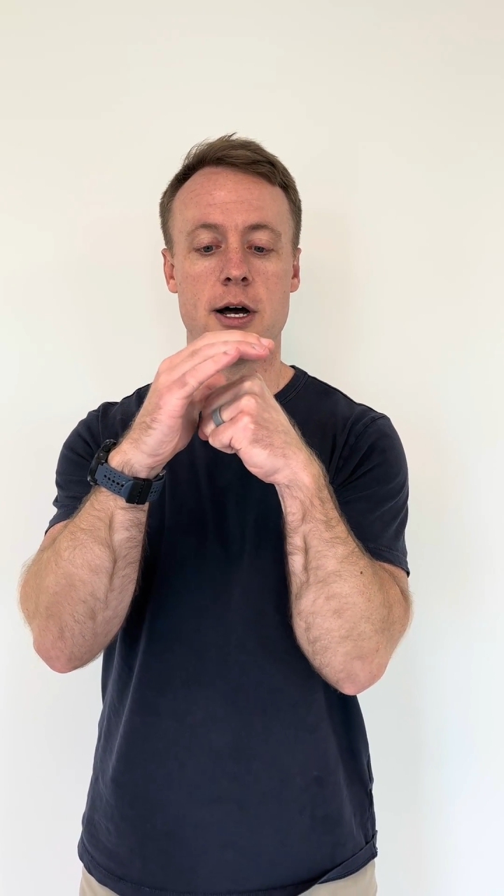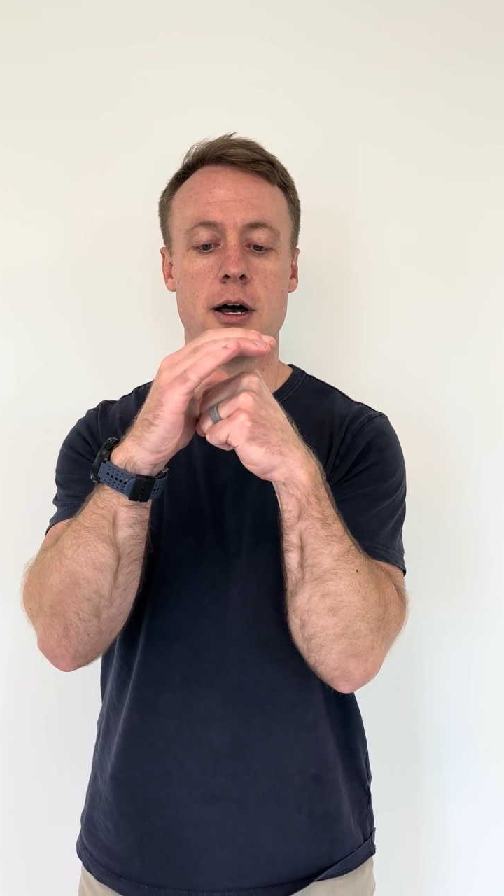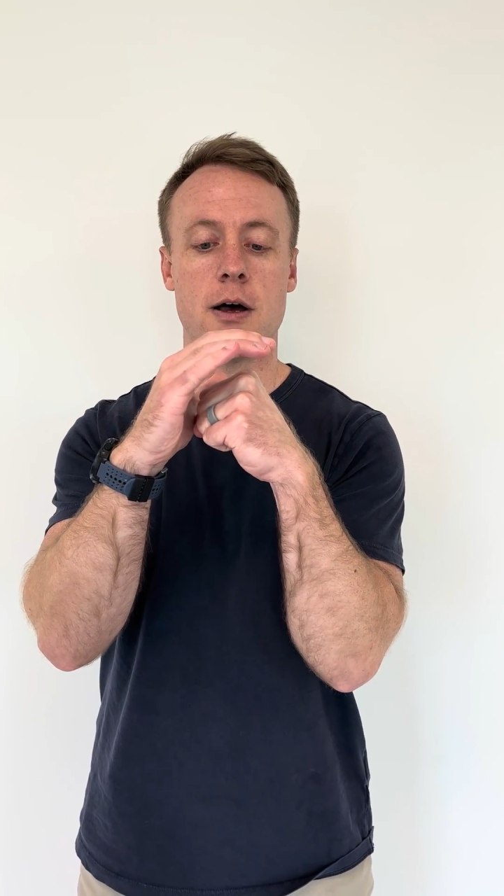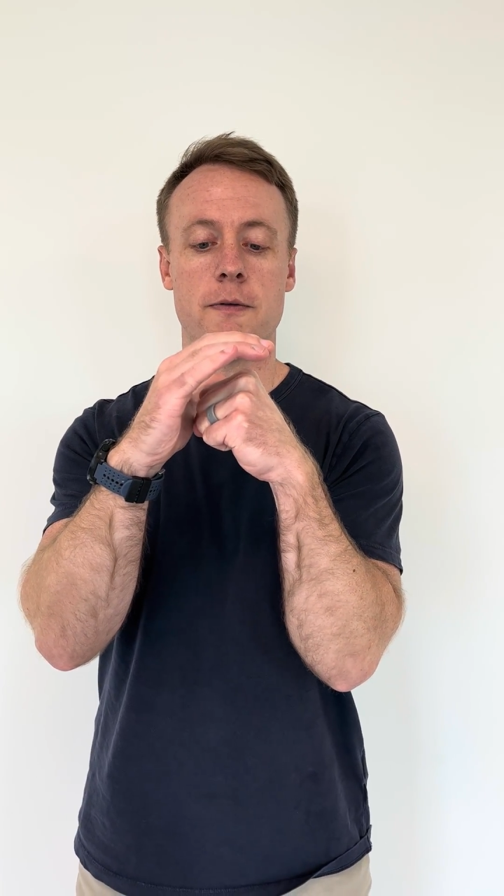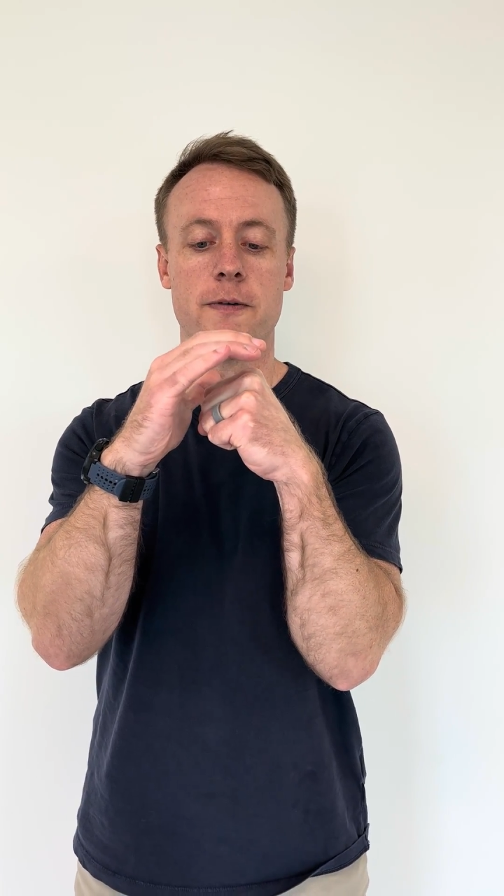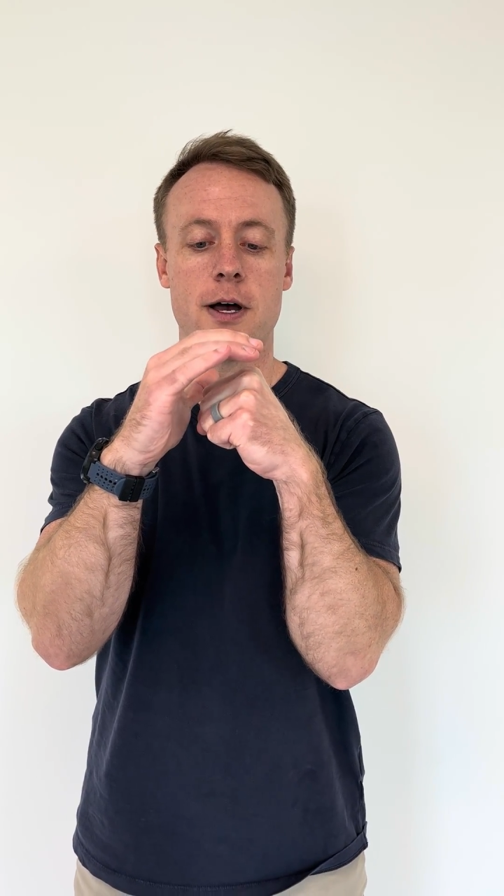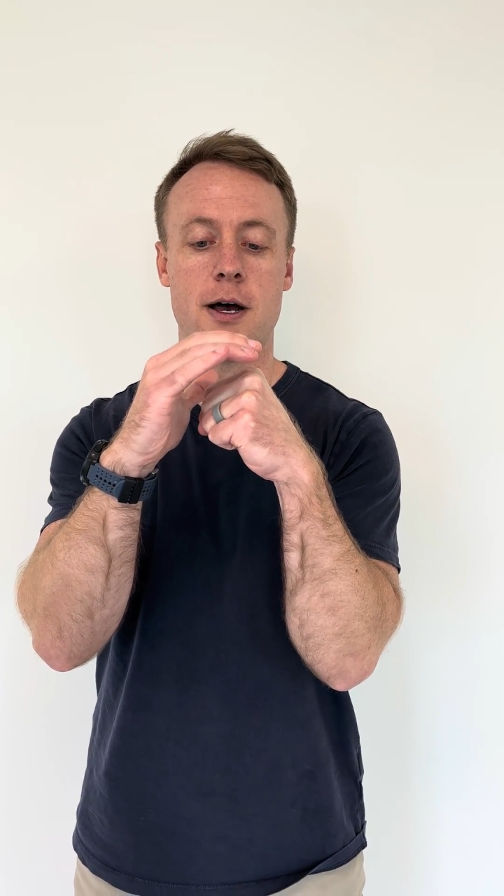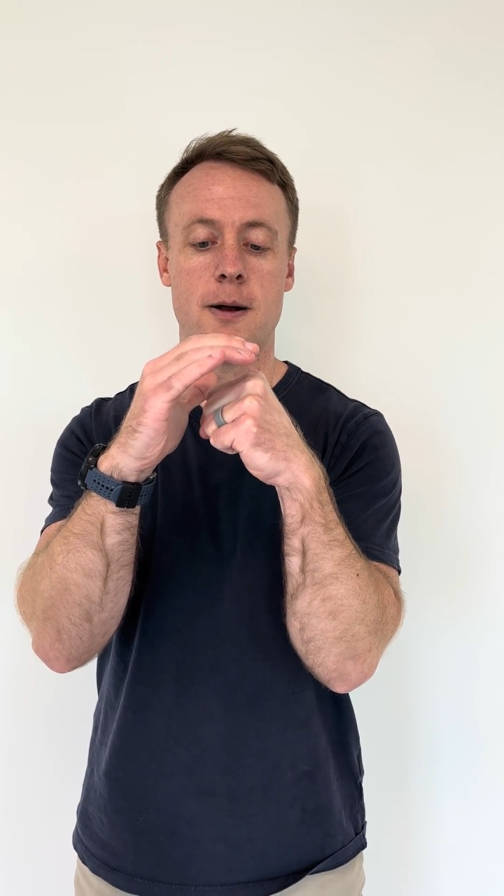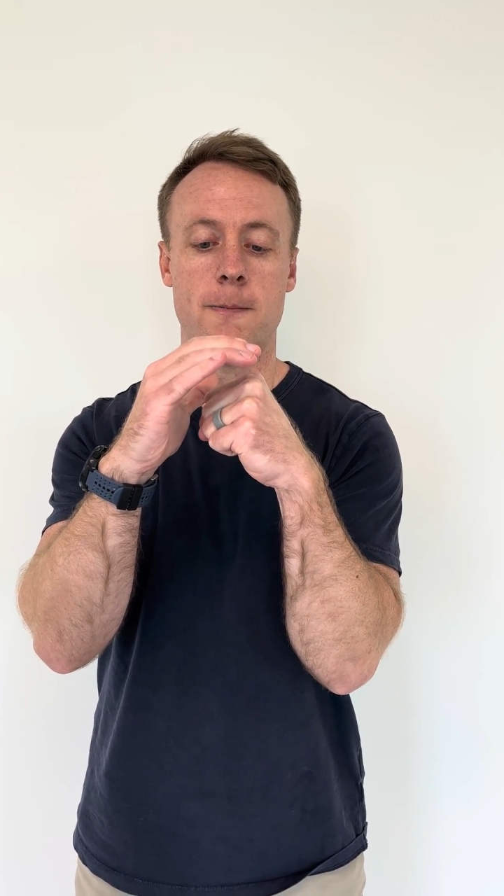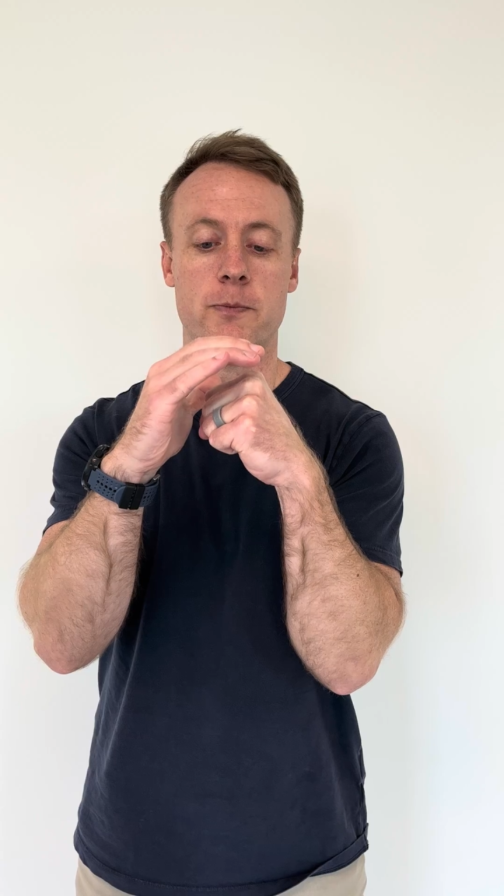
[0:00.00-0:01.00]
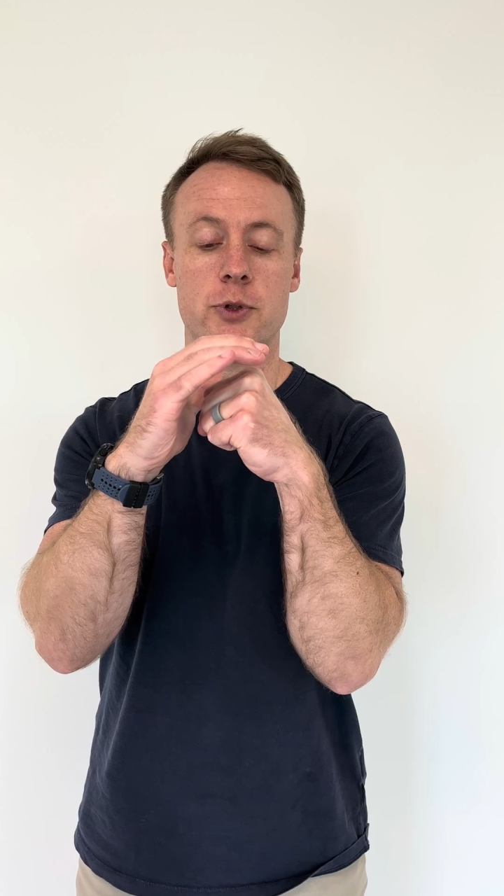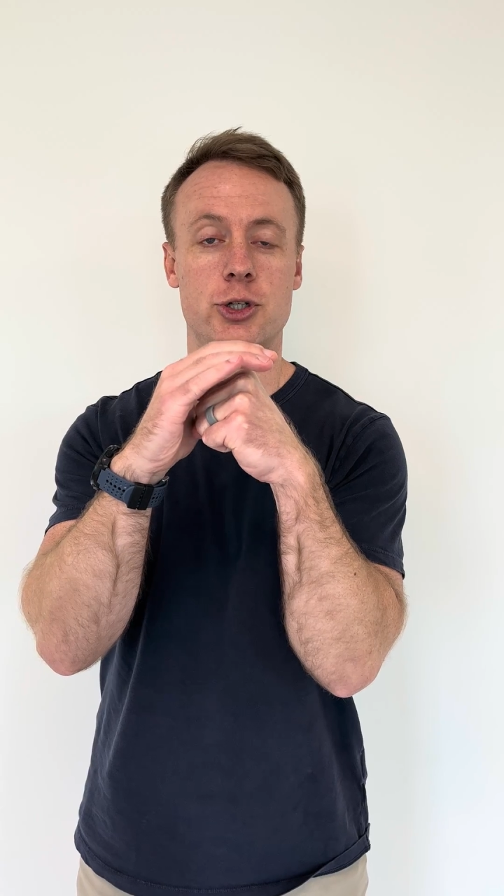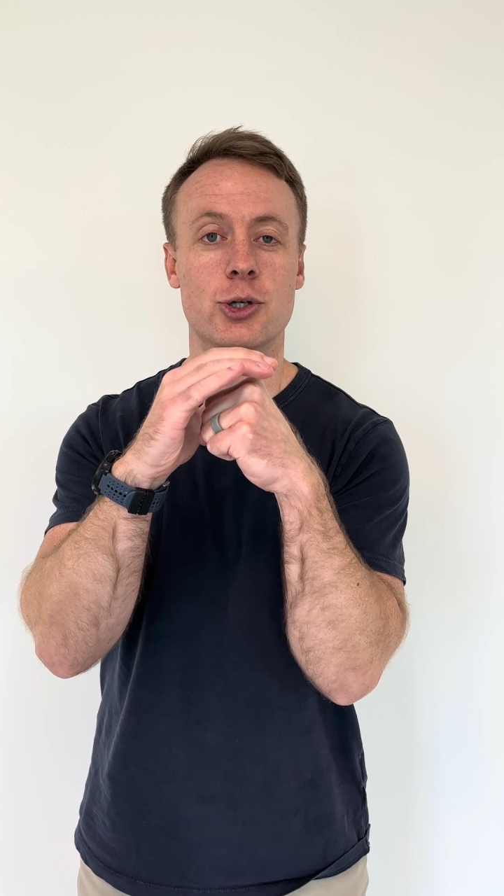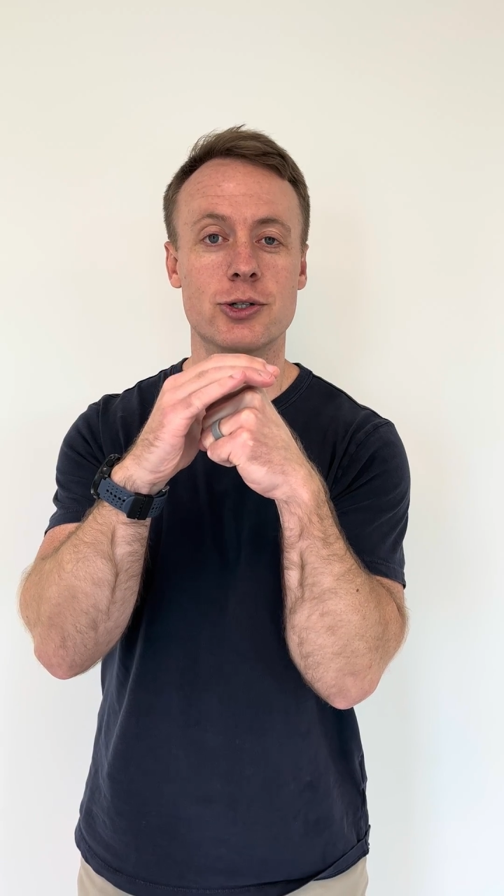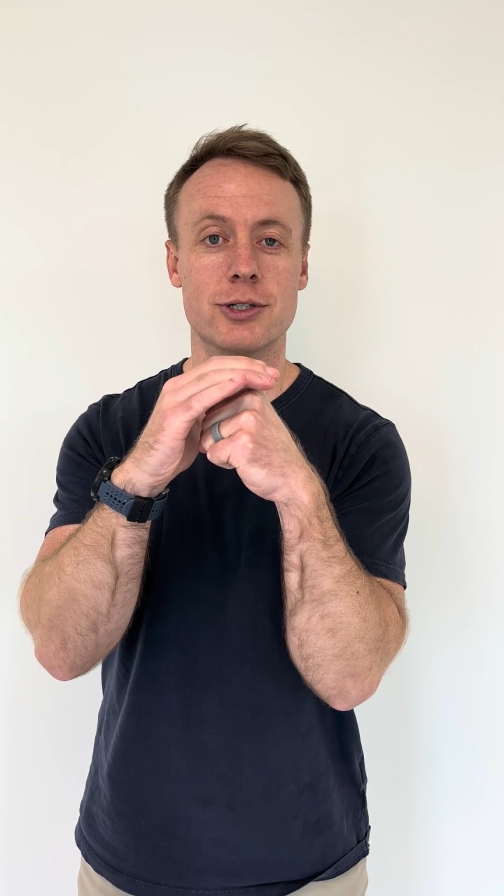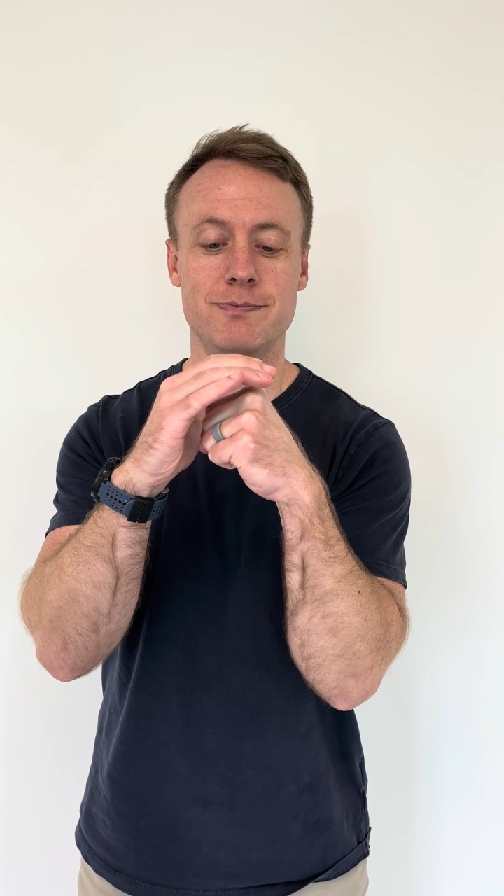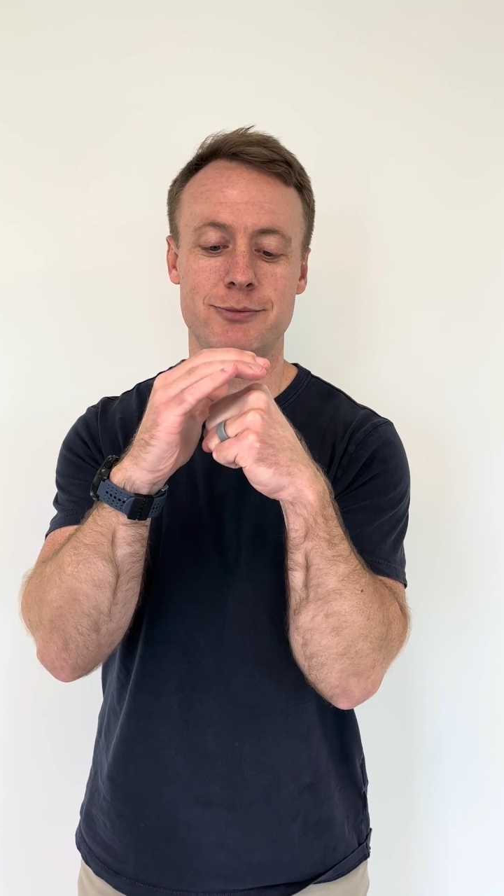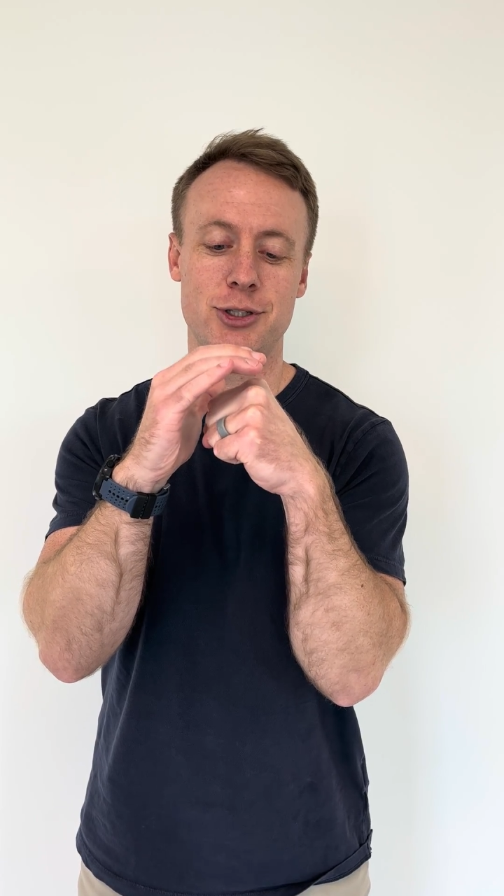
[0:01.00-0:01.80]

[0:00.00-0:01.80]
of the shoulder.